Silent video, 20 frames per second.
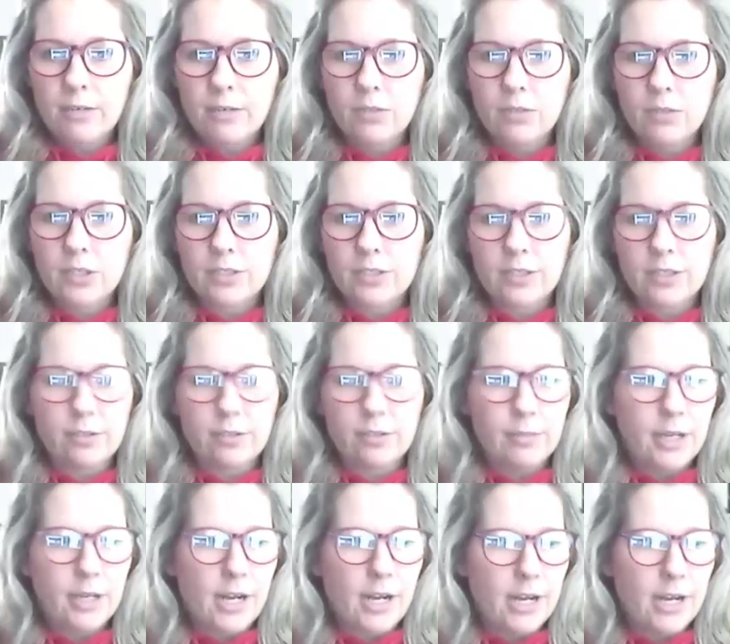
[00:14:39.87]
which is a little
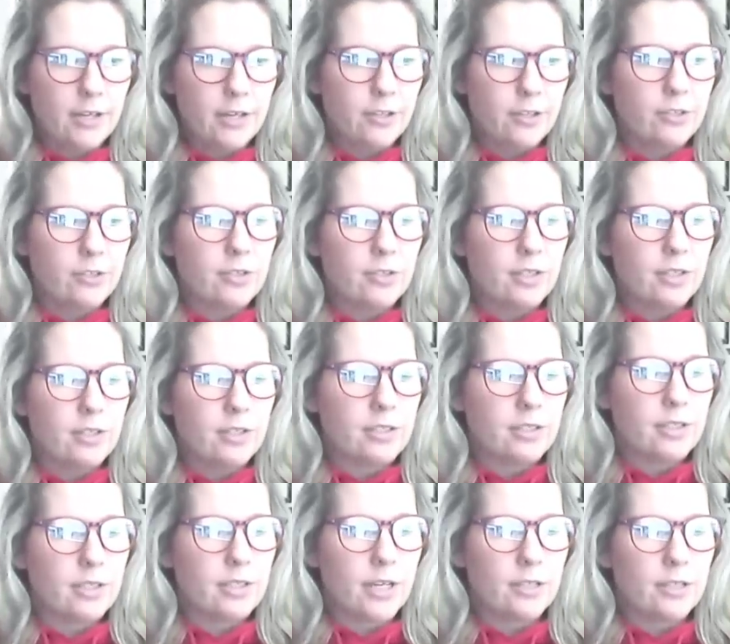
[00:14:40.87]
bit higher than this
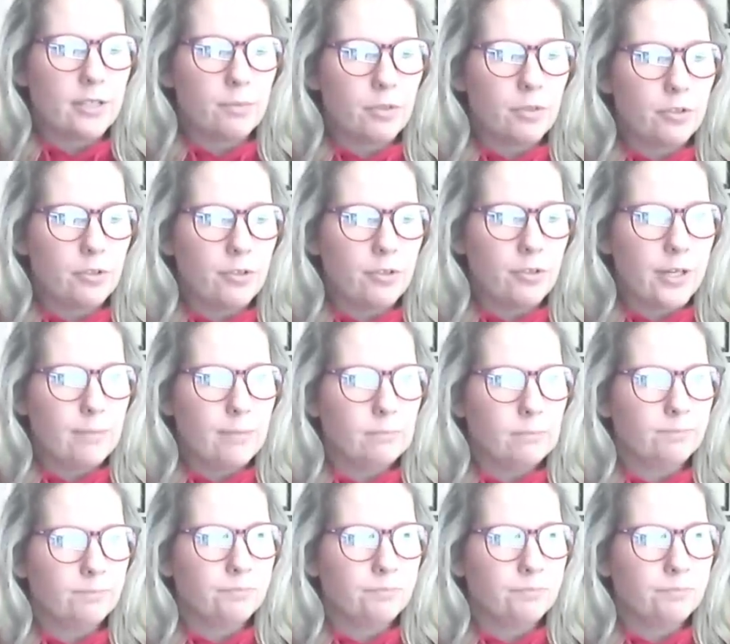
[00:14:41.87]
last program.